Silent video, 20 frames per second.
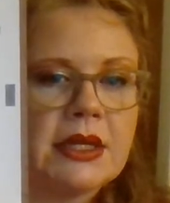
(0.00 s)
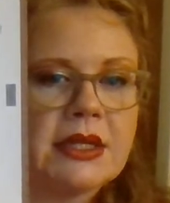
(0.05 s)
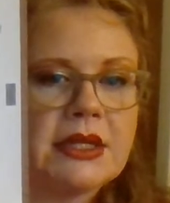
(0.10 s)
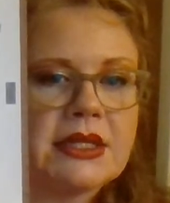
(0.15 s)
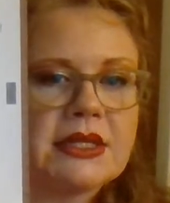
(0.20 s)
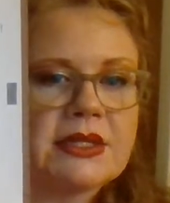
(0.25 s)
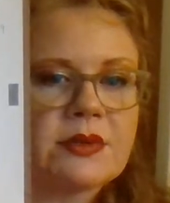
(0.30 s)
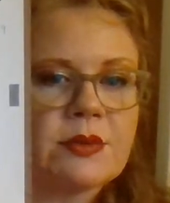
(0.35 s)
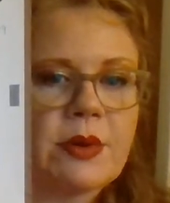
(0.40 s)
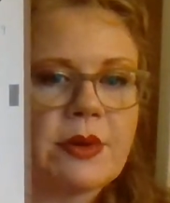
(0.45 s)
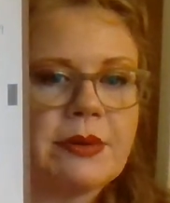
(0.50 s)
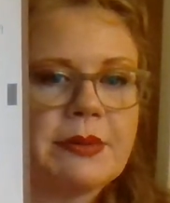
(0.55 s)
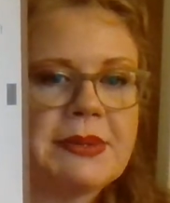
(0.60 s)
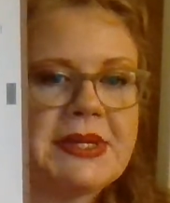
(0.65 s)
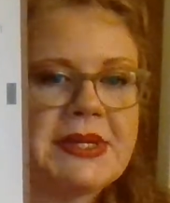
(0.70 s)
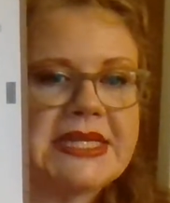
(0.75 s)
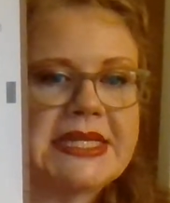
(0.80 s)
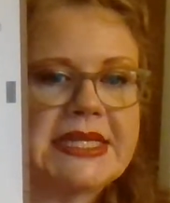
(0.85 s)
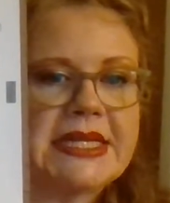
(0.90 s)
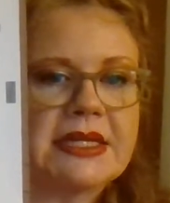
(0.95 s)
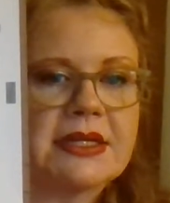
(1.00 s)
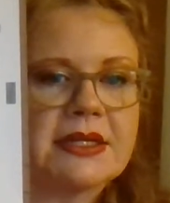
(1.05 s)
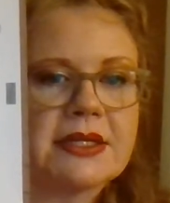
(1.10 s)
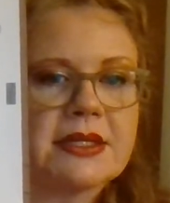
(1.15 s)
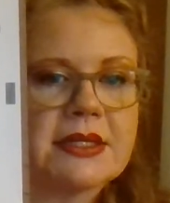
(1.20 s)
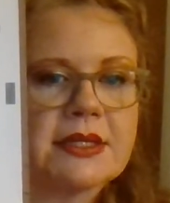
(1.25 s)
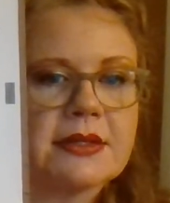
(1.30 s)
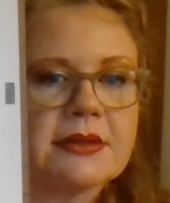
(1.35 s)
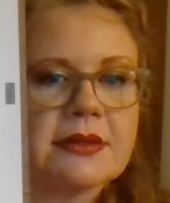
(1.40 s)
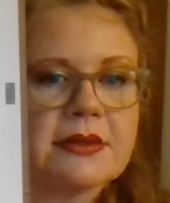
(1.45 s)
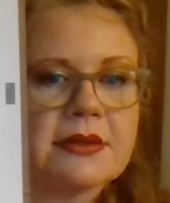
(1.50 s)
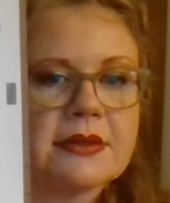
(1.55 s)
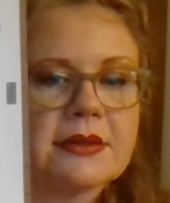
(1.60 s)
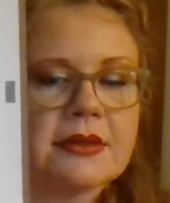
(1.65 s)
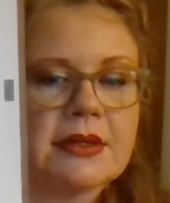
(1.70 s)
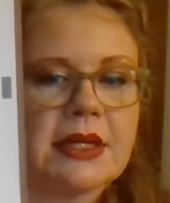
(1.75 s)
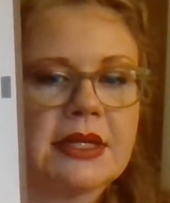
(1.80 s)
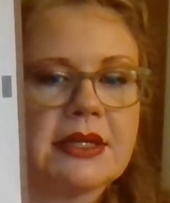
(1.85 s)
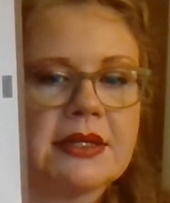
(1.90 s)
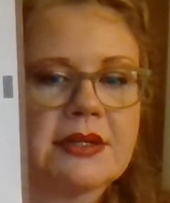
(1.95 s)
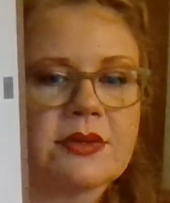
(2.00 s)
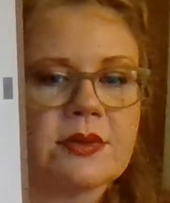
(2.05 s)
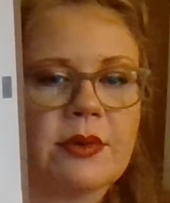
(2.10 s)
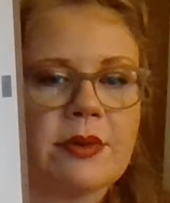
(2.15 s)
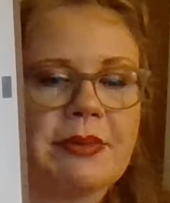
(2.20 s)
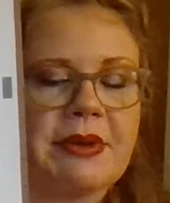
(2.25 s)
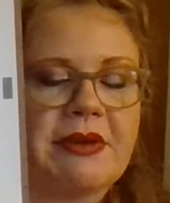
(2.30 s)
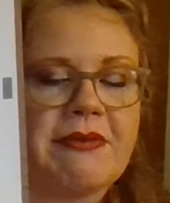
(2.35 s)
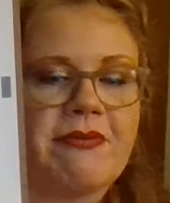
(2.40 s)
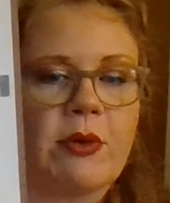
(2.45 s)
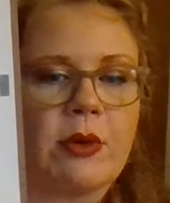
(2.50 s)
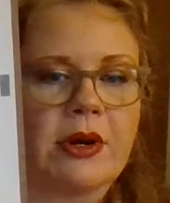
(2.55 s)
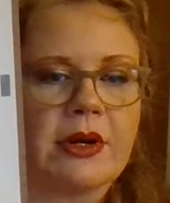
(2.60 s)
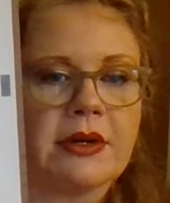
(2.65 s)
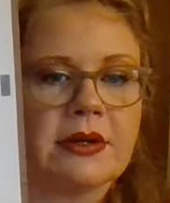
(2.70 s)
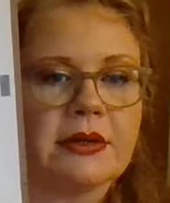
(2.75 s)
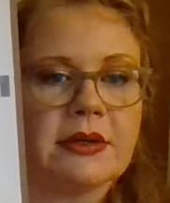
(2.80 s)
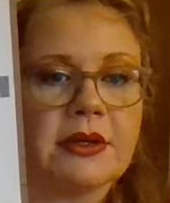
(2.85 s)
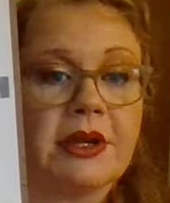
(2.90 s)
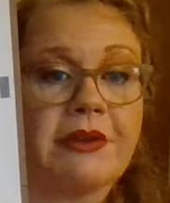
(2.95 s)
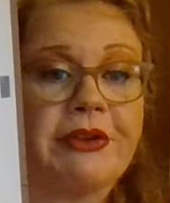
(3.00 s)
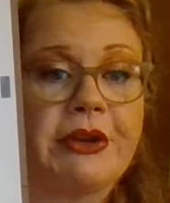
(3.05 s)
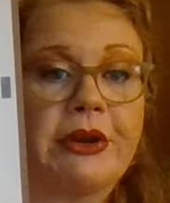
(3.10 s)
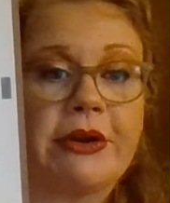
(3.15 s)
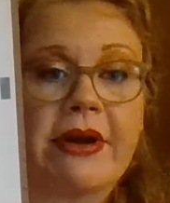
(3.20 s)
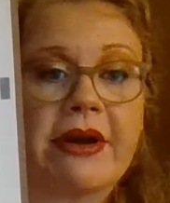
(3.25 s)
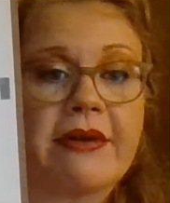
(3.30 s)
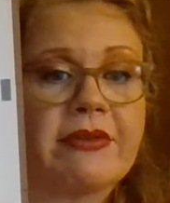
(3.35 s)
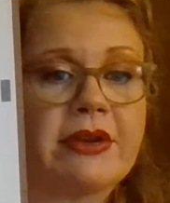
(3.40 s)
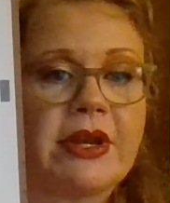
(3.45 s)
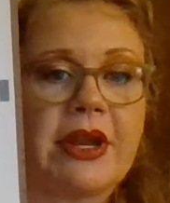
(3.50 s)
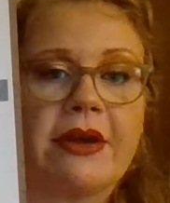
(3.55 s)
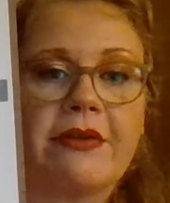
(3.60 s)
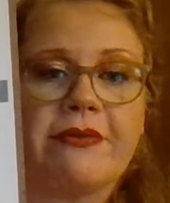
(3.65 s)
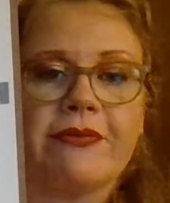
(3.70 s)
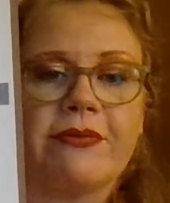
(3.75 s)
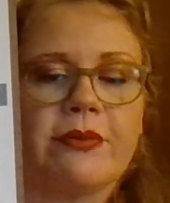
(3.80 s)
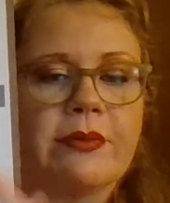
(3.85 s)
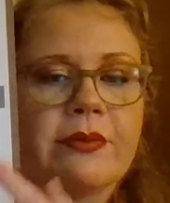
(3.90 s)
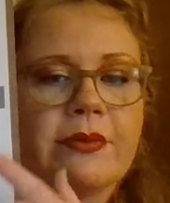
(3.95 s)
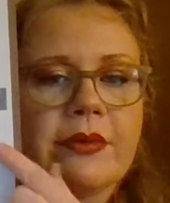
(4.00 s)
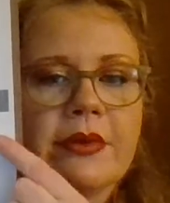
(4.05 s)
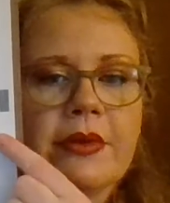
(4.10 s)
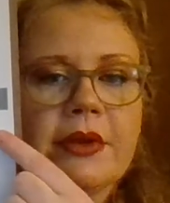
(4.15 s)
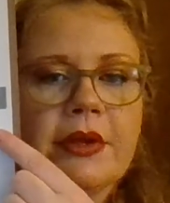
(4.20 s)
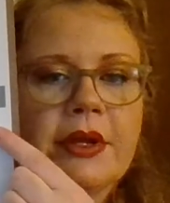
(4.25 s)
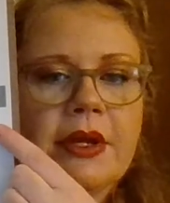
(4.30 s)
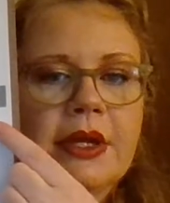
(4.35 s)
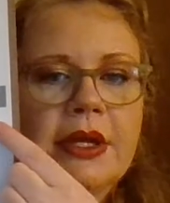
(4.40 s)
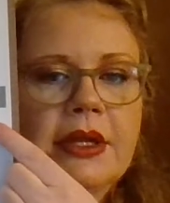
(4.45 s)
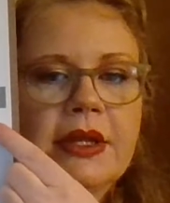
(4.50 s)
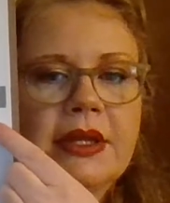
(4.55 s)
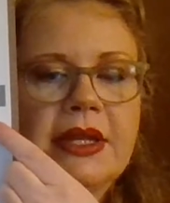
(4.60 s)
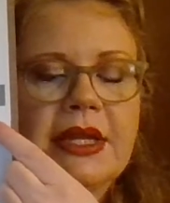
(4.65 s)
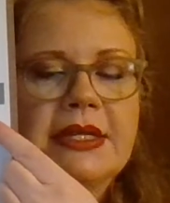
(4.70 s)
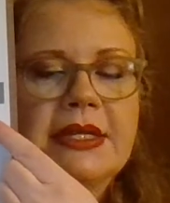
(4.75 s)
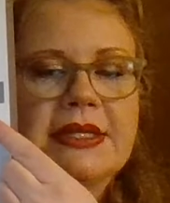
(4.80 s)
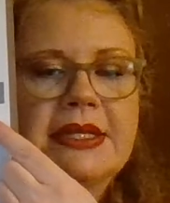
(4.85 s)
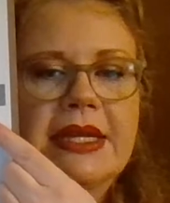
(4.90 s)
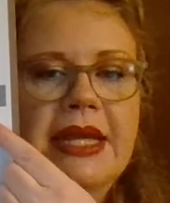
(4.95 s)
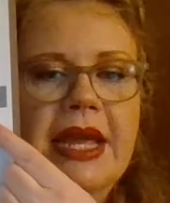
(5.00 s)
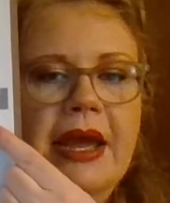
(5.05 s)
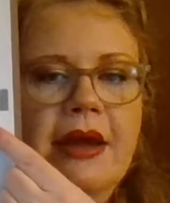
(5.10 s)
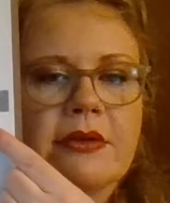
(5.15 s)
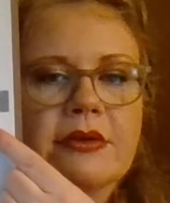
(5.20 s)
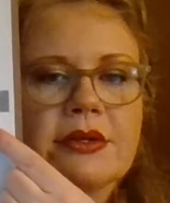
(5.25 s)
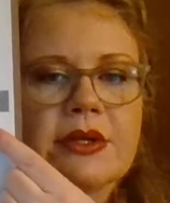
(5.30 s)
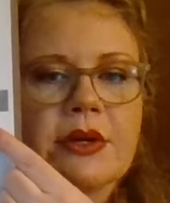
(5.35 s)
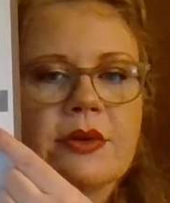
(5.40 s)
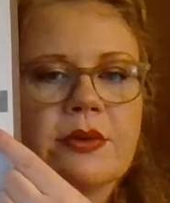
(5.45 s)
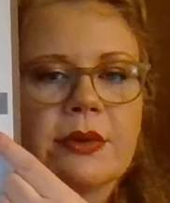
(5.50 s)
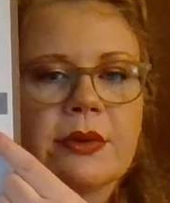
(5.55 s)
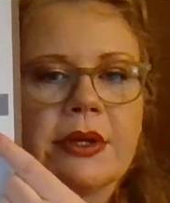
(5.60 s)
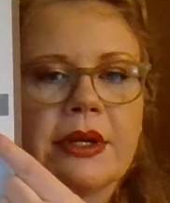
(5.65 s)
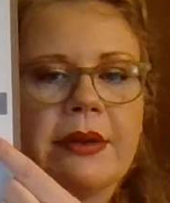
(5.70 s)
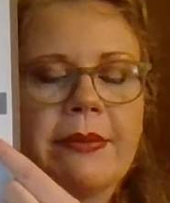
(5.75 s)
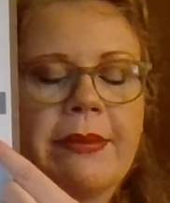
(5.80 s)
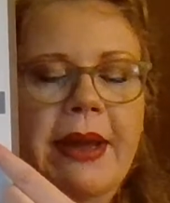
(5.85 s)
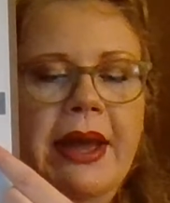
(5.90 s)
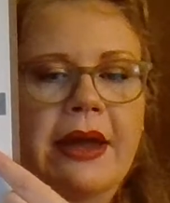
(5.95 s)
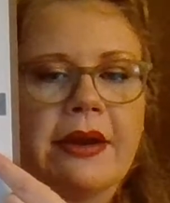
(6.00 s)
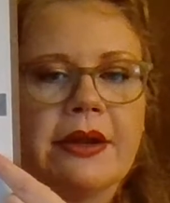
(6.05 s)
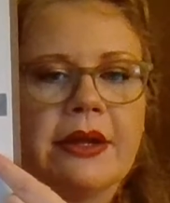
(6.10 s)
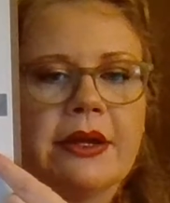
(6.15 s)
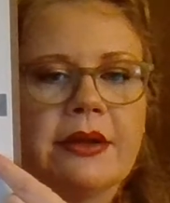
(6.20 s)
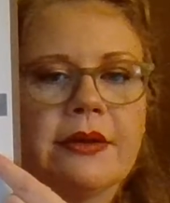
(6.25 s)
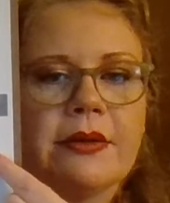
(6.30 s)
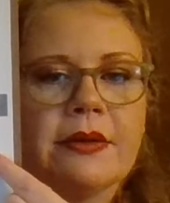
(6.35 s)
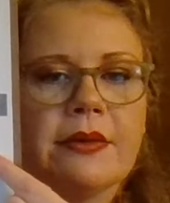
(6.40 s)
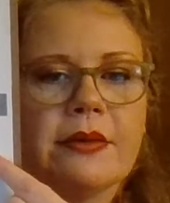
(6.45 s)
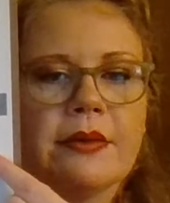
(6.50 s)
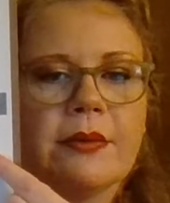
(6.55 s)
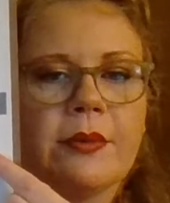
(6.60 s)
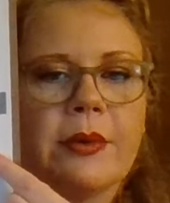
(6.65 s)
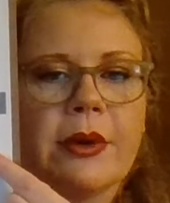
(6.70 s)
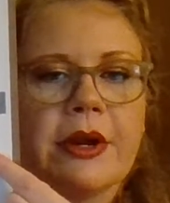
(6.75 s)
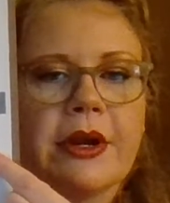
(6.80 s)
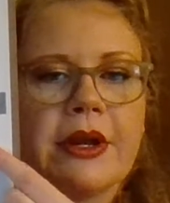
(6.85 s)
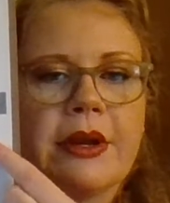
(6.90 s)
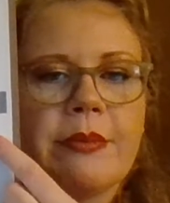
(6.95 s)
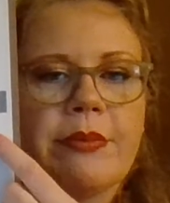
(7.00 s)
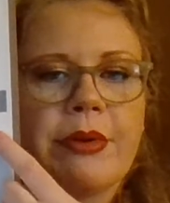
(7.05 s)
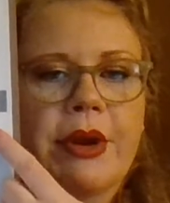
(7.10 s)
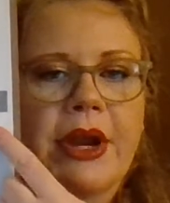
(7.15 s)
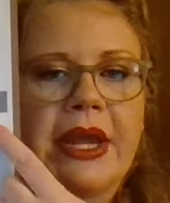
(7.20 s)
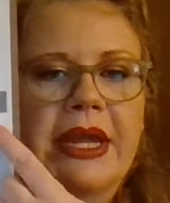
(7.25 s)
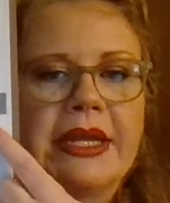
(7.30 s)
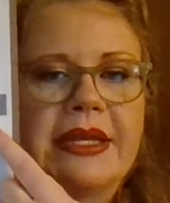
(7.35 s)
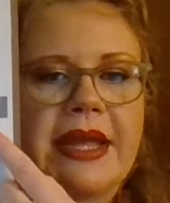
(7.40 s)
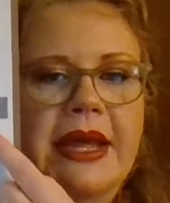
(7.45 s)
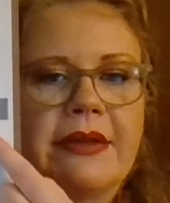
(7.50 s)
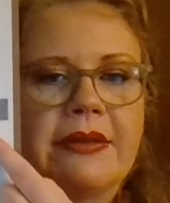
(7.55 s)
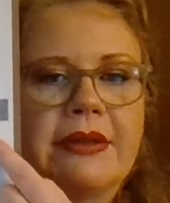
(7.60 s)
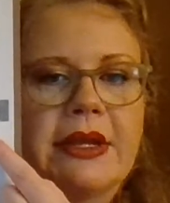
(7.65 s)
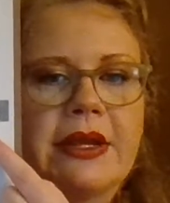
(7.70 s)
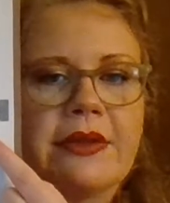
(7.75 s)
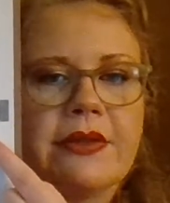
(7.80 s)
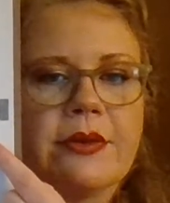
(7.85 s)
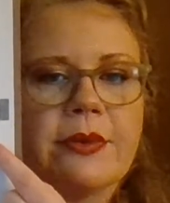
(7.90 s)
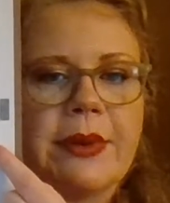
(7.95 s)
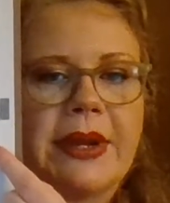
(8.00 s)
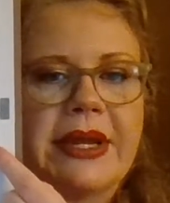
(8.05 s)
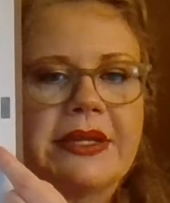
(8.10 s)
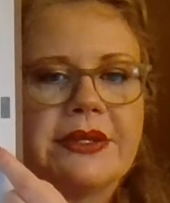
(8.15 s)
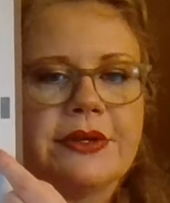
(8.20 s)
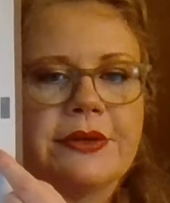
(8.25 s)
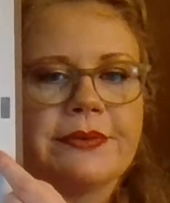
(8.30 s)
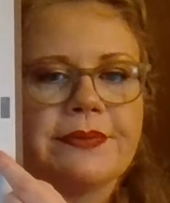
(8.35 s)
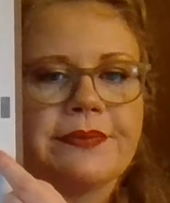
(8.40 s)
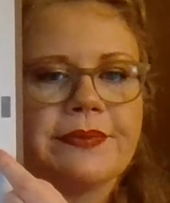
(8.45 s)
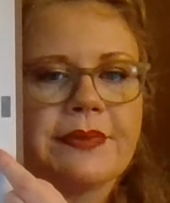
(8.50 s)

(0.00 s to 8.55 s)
This one would be 6. And this one would be 4. If you don't have enough things to count, don't worry about it. We're going to break it down the other way too.